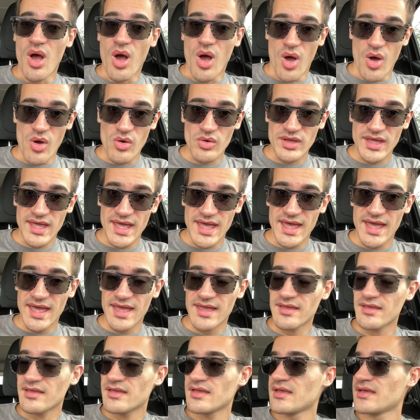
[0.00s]

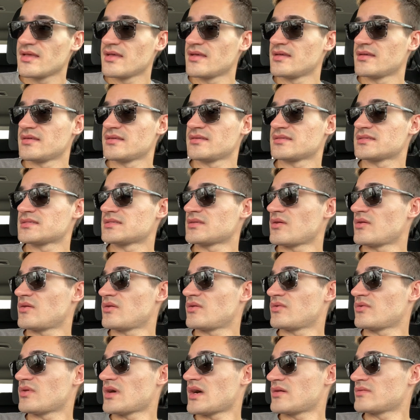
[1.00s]
Okay. So
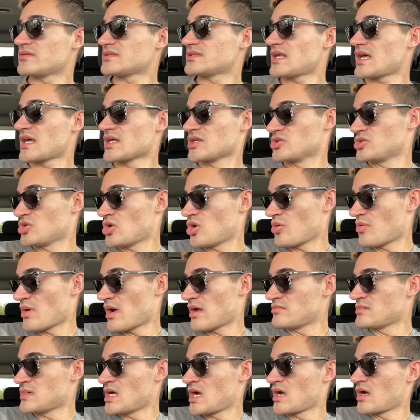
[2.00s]
I was like, nope,
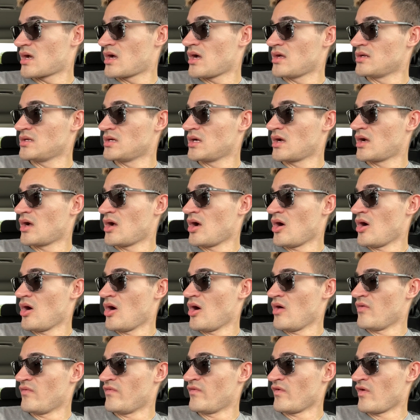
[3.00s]
I'm not going to
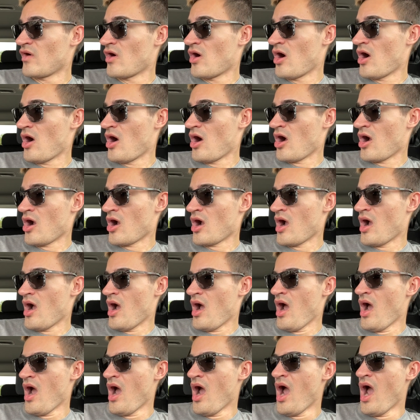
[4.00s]
go
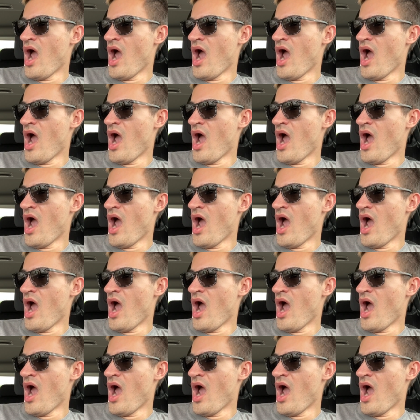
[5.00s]
far.